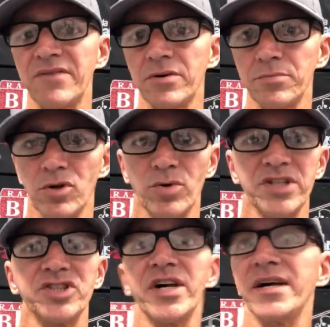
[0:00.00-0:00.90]
have
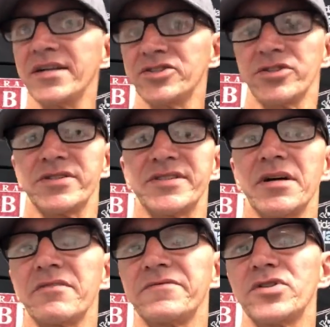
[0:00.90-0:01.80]
employees yet it's
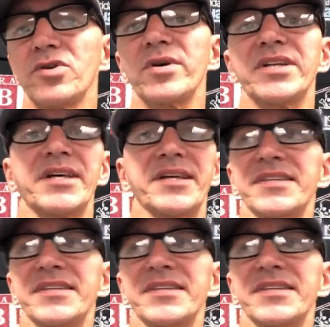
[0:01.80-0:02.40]
yourself doing it and